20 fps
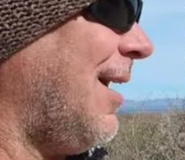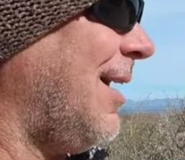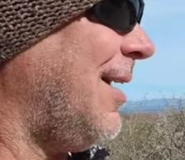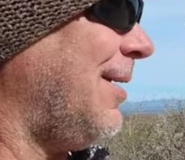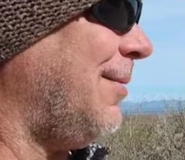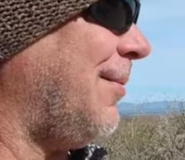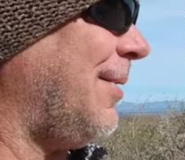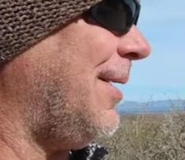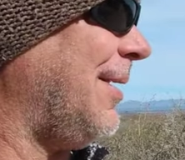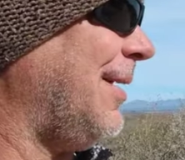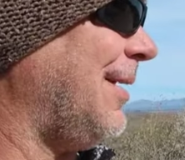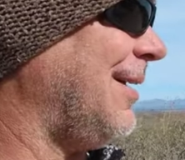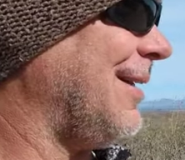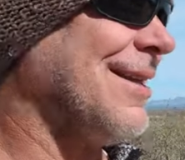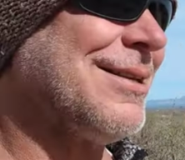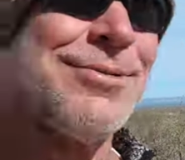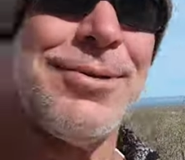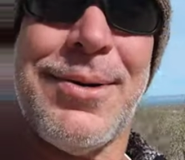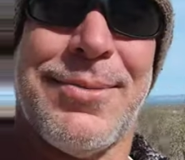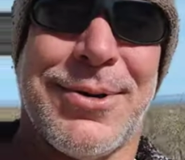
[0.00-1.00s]
Anyway,
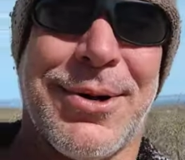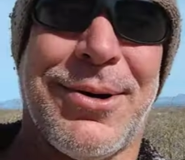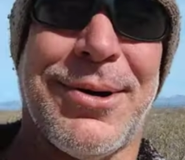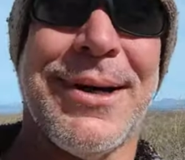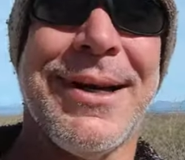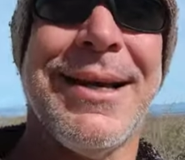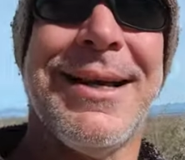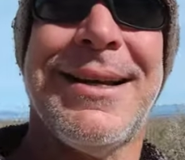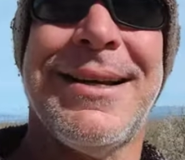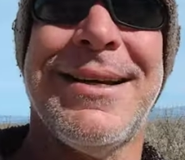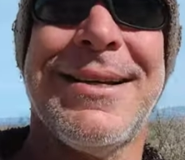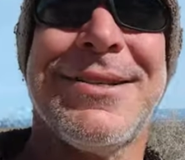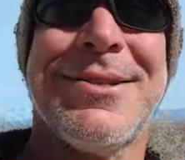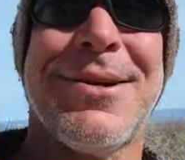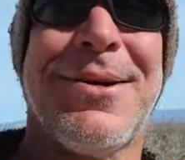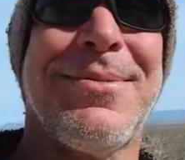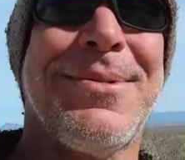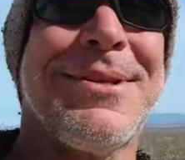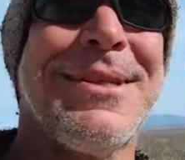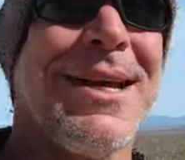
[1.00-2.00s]
that's what I'm doing.
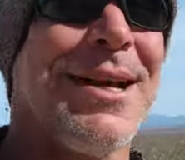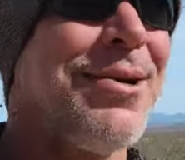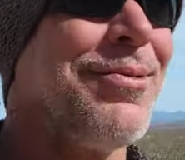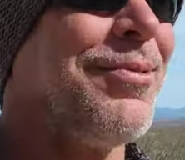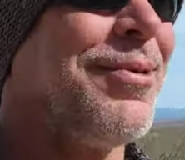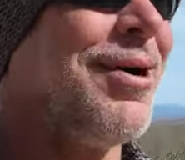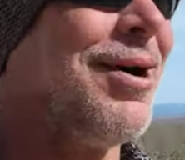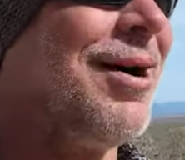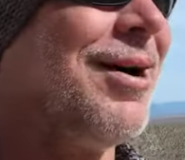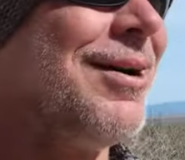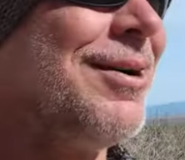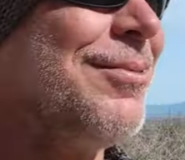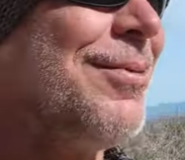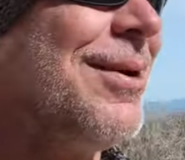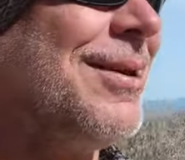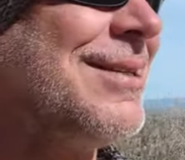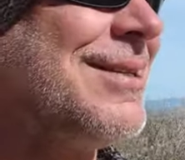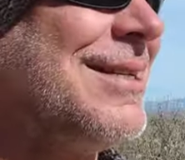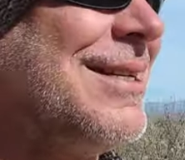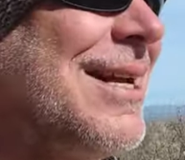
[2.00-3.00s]
So I'm going to take a walk
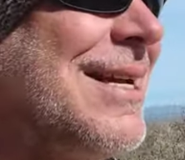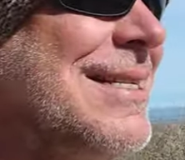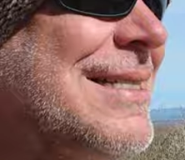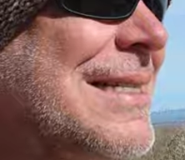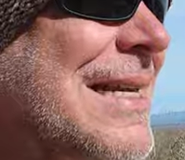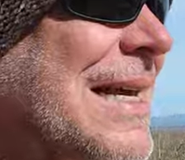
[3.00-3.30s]
while it's a nice